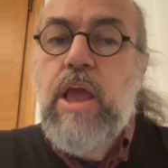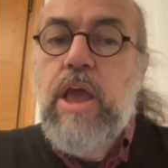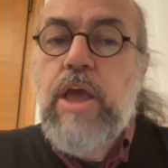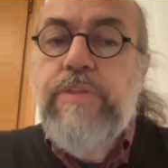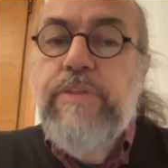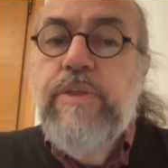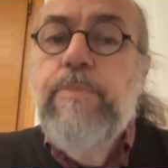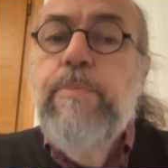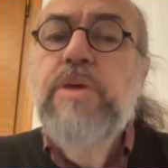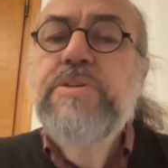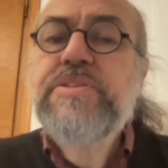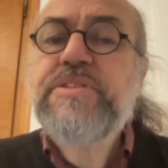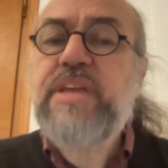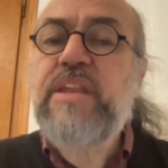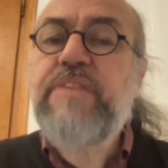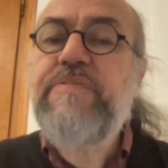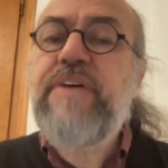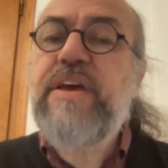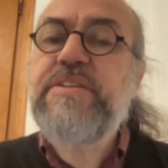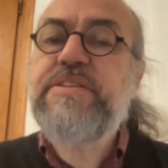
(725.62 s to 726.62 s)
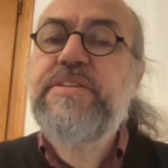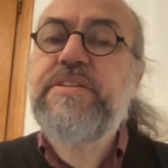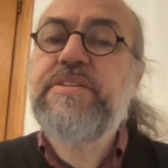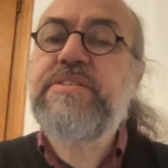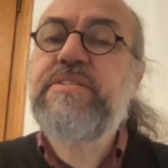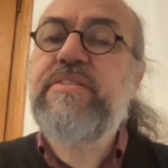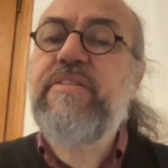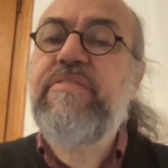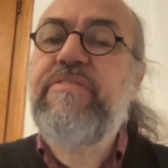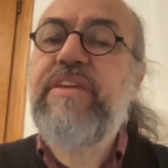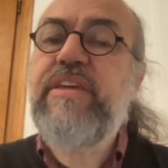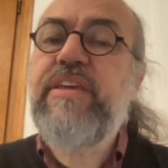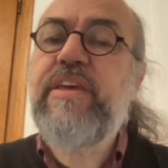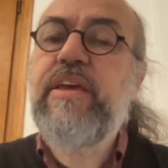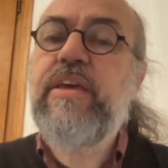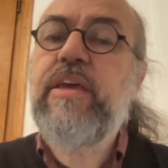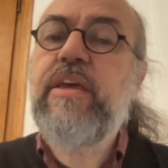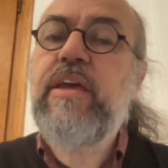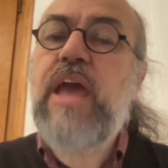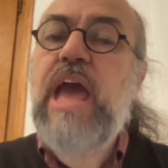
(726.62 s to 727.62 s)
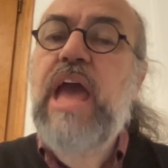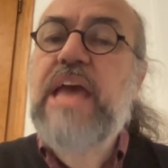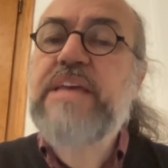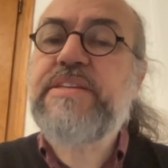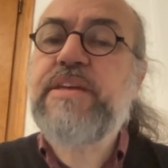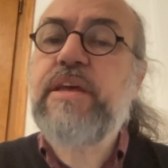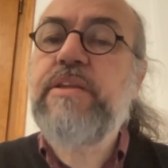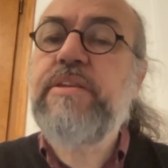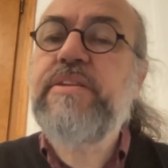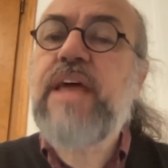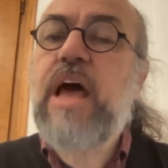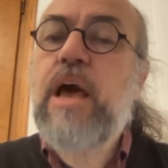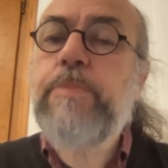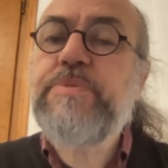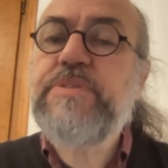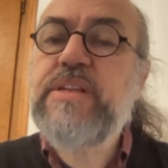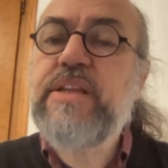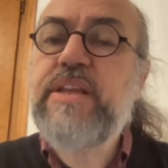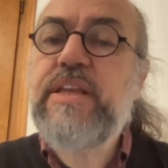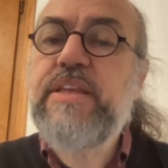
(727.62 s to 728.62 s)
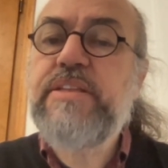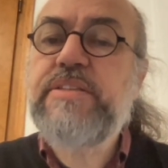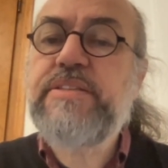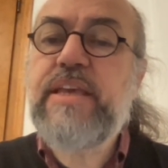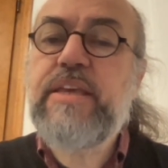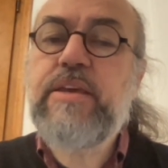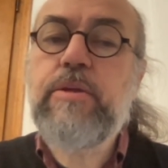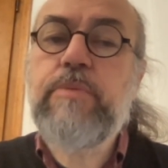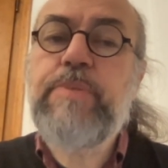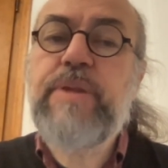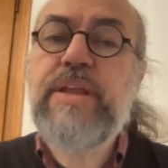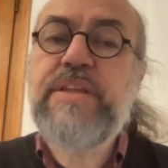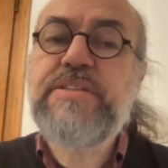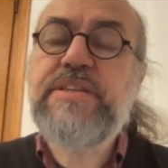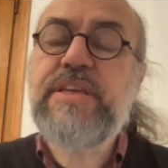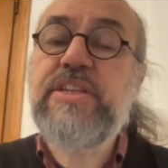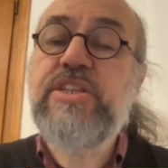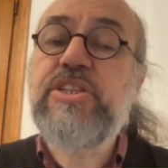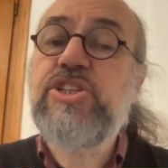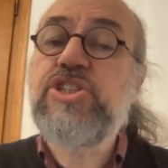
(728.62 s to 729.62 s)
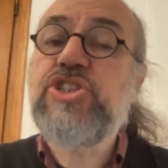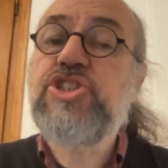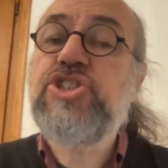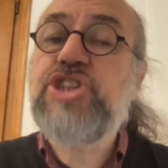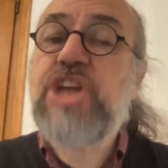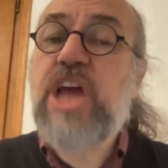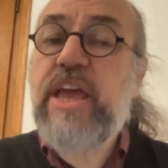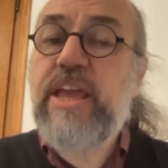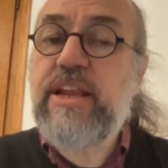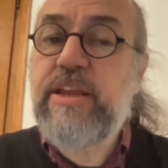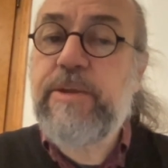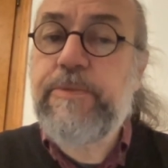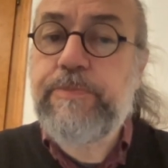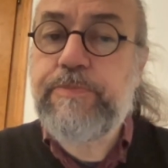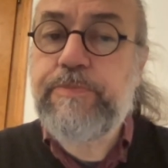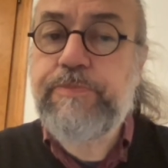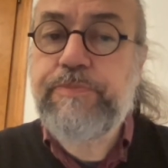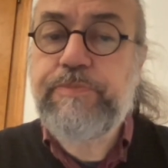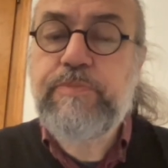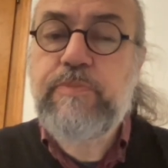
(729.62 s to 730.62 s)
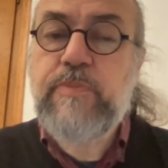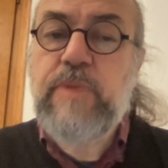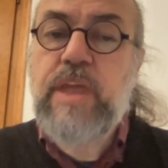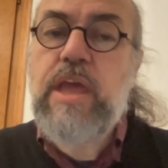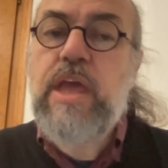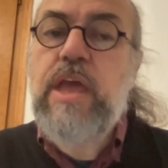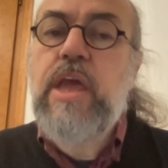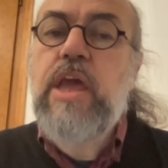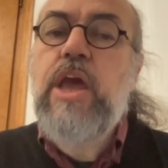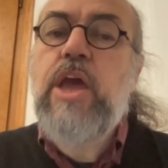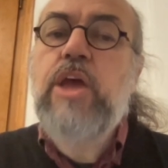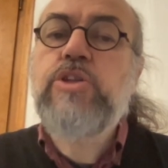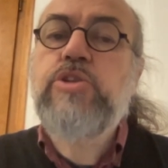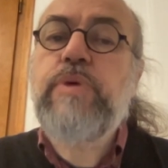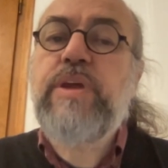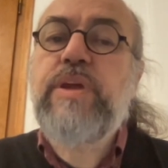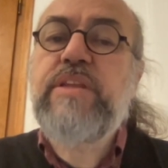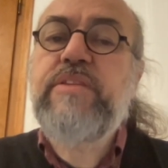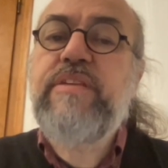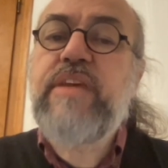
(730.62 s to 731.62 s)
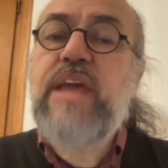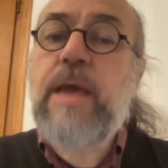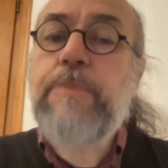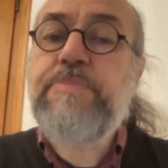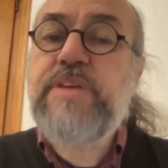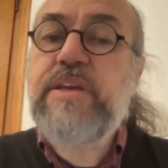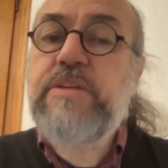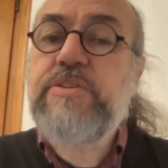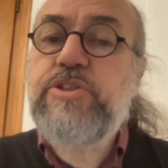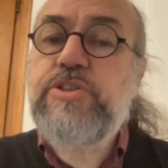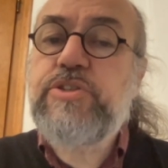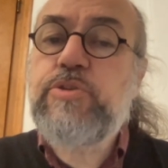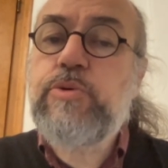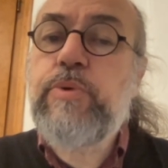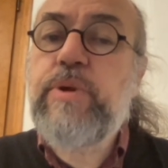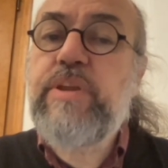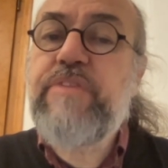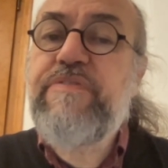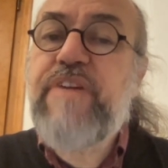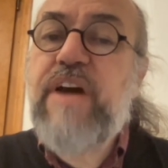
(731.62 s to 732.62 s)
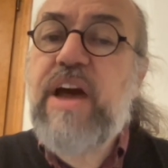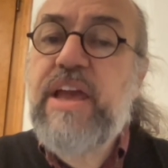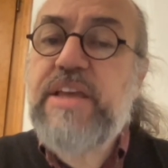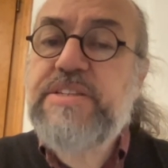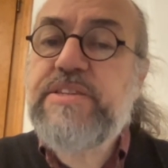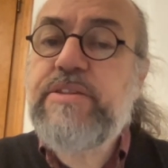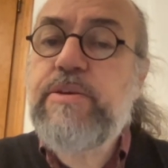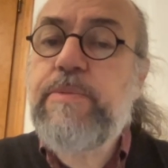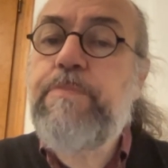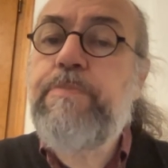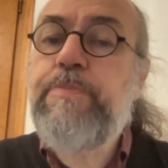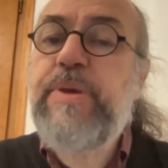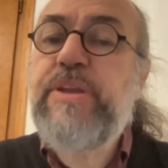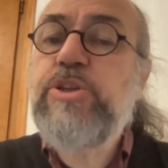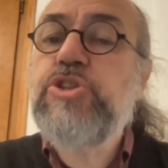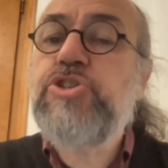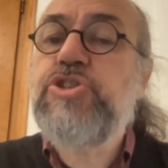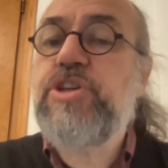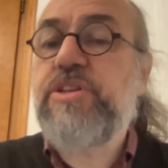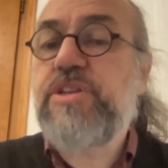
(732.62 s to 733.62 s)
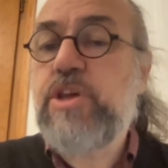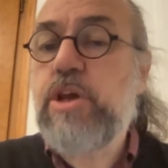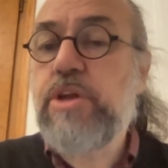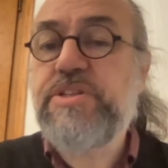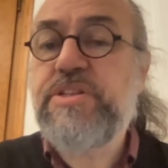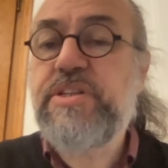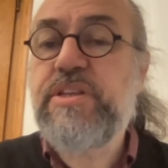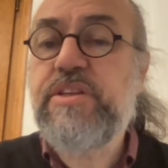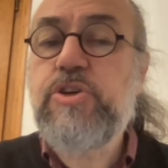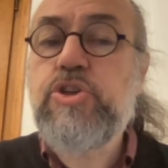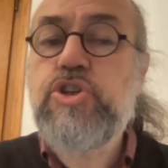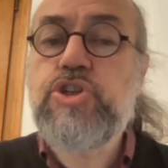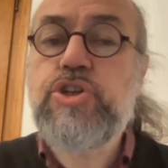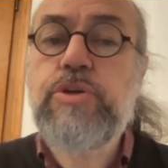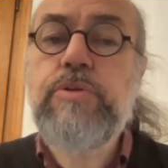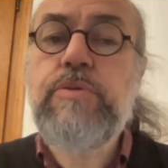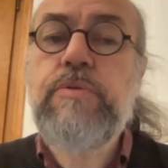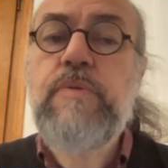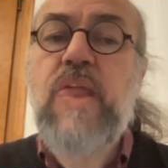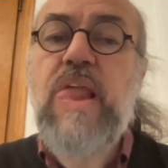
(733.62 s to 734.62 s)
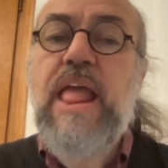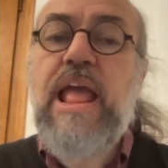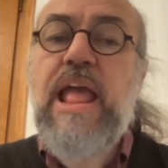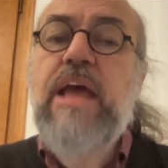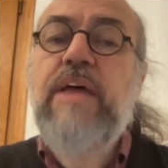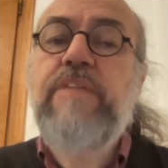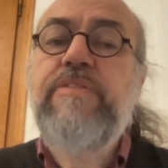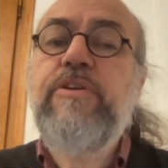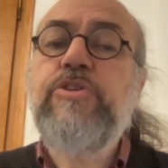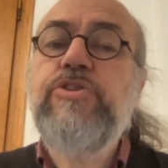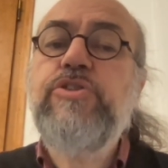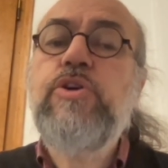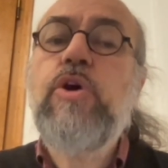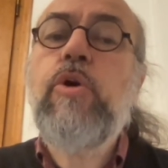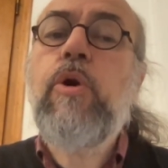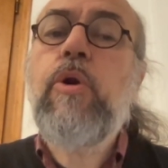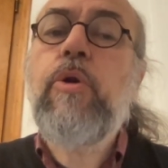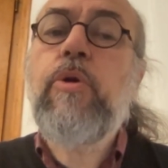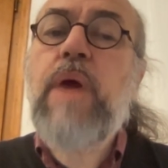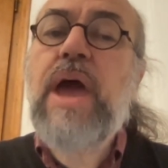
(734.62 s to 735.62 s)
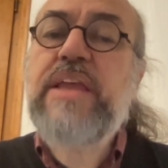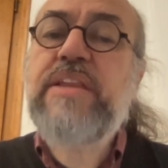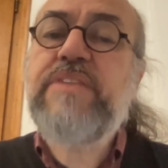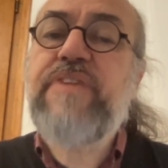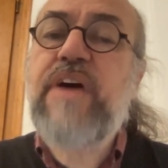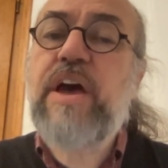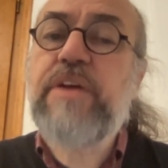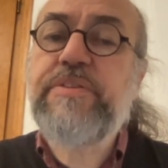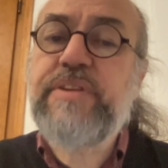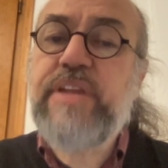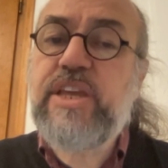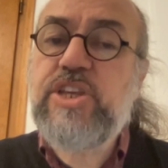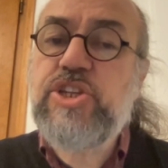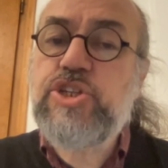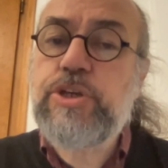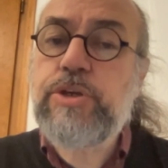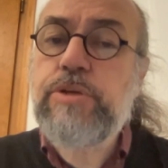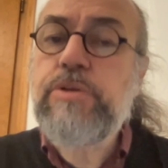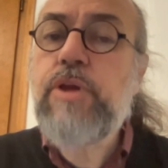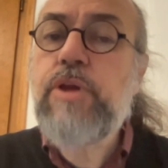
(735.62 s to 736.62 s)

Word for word: The most advanced thinking has undoubtedly taken place in Chile. During the attempt to revise the Pinochet constitution, the NeuroRights Foundation,